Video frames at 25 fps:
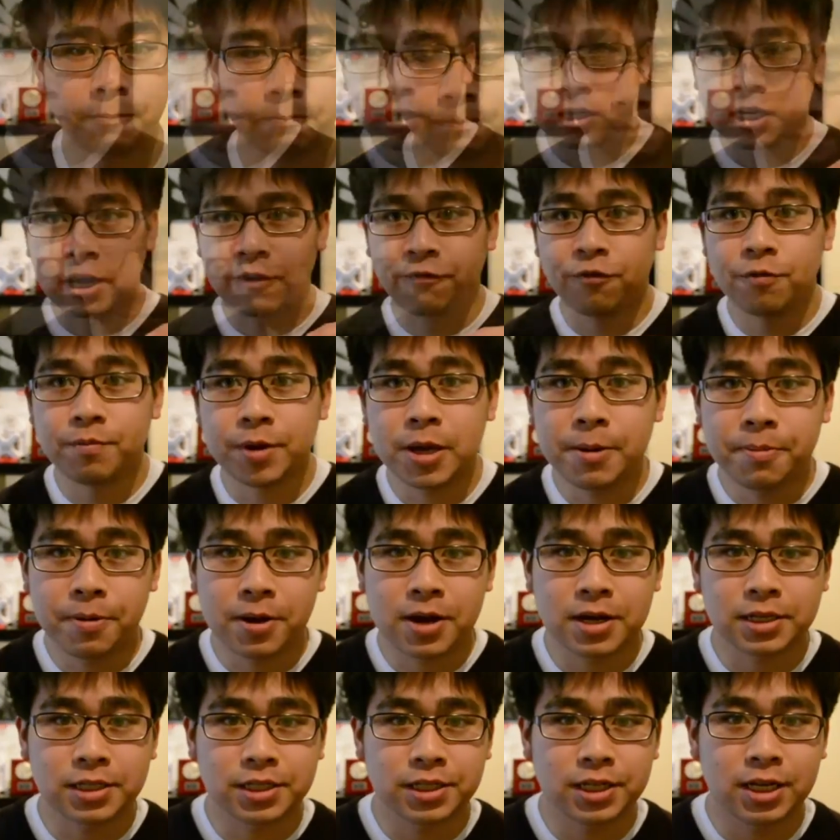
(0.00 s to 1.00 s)
Now for me
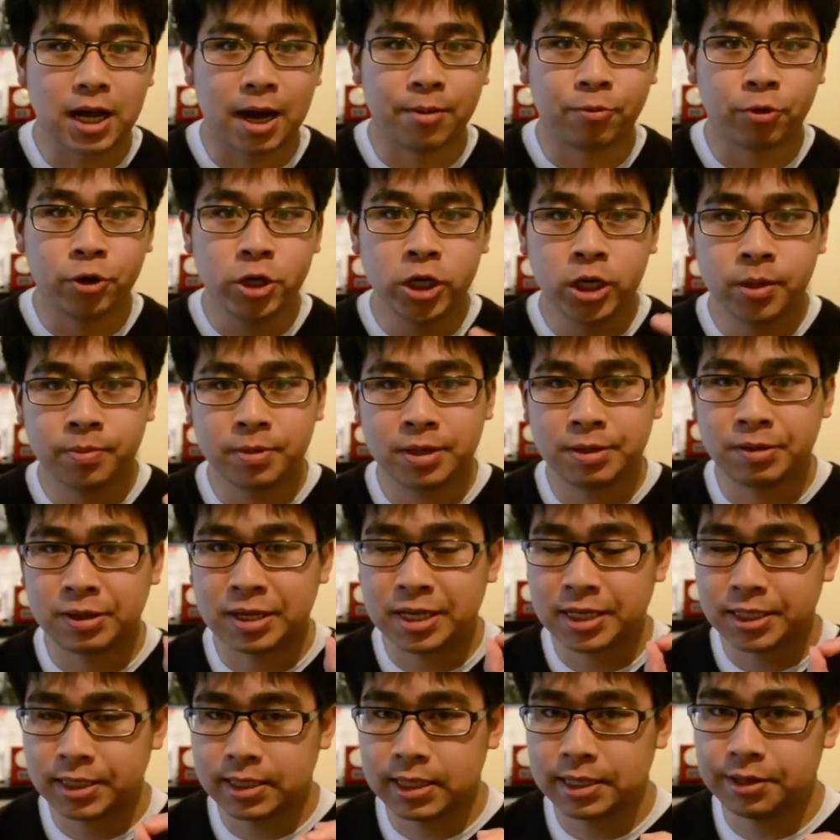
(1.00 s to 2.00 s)
personally, I'm only gonna be
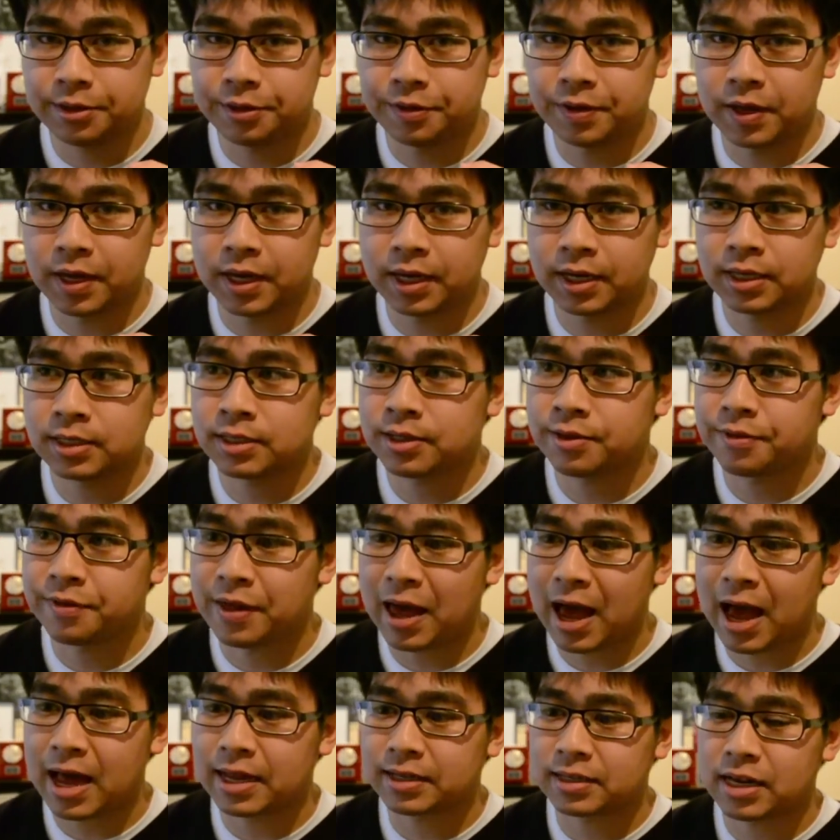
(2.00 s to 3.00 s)
listing things
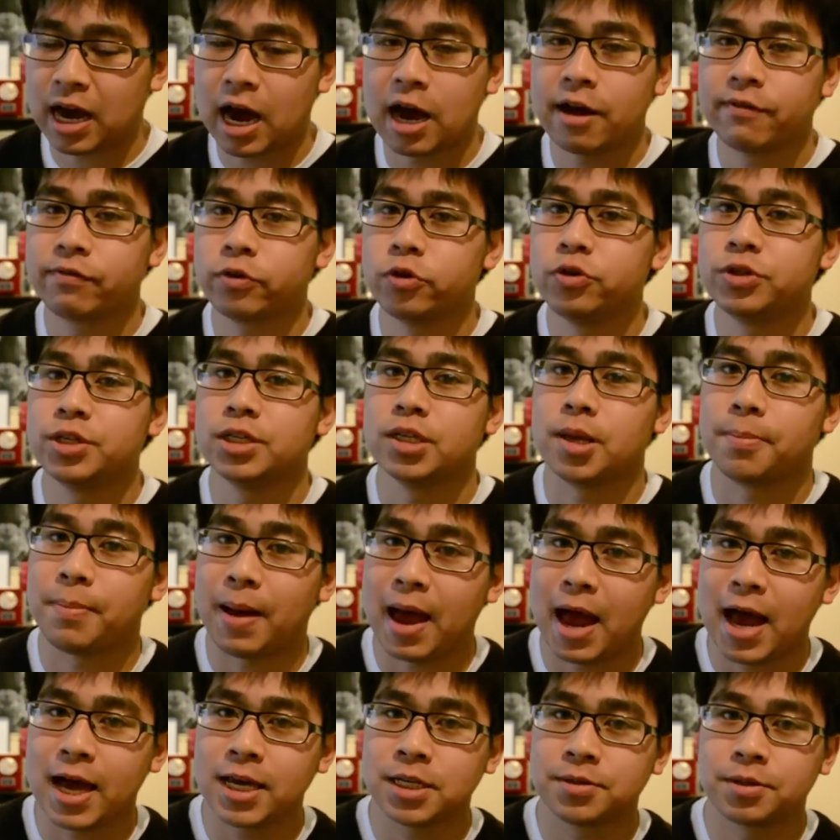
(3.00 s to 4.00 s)
that I've used in the
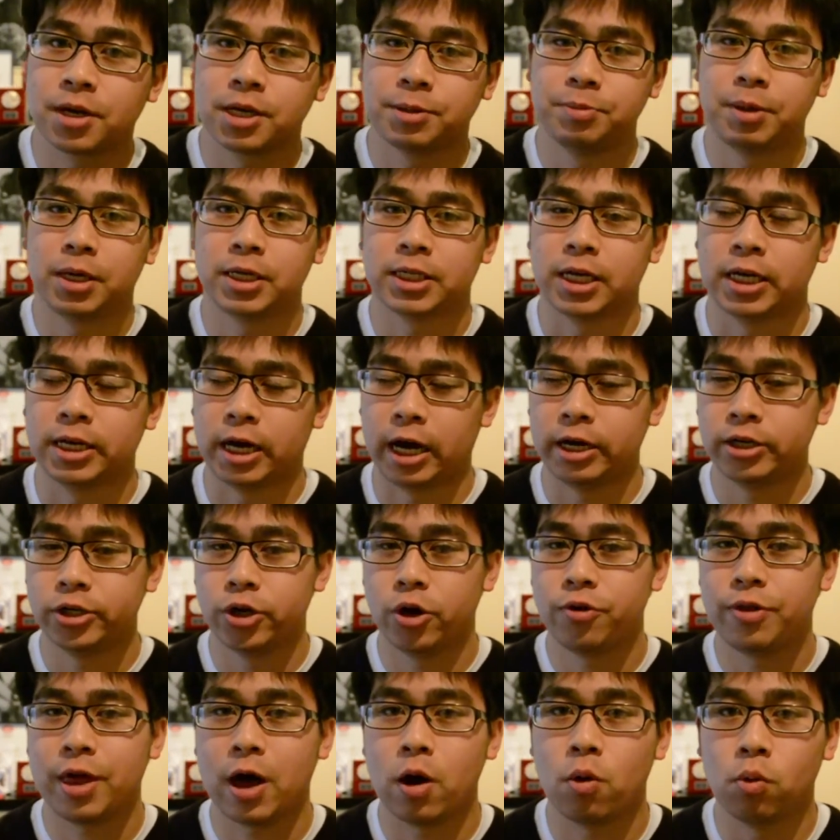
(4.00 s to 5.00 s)
past because I, I
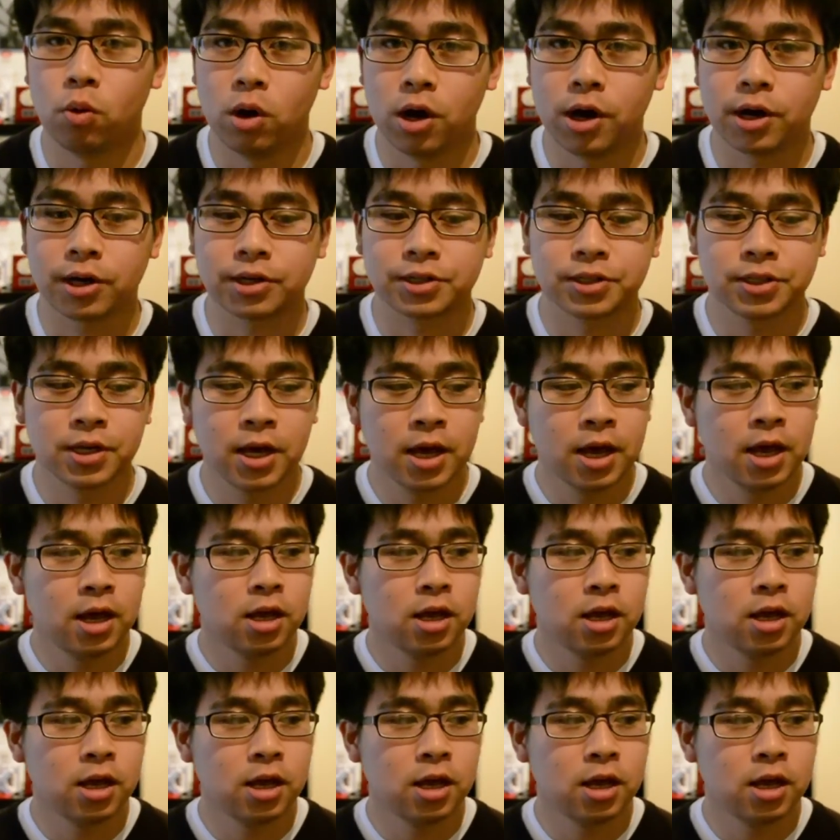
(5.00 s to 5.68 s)
know that works.